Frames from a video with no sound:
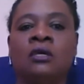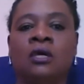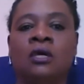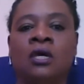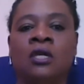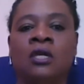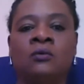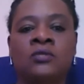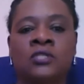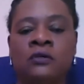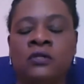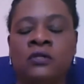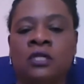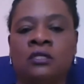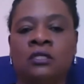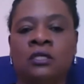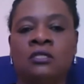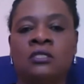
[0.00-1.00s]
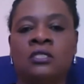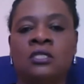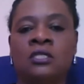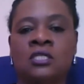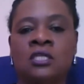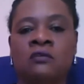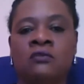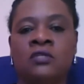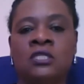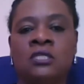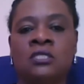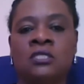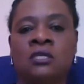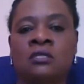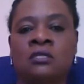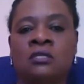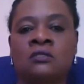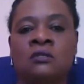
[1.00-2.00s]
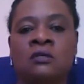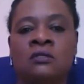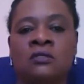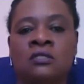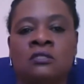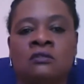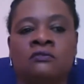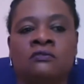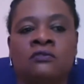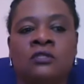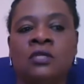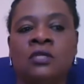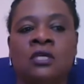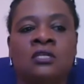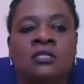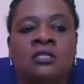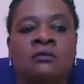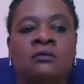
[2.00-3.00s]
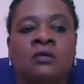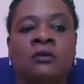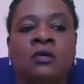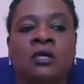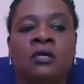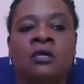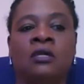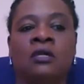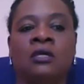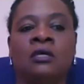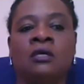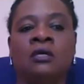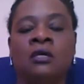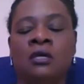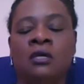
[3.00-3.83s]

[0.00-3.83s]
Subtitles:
and it was only in 1976, just a few years earlier,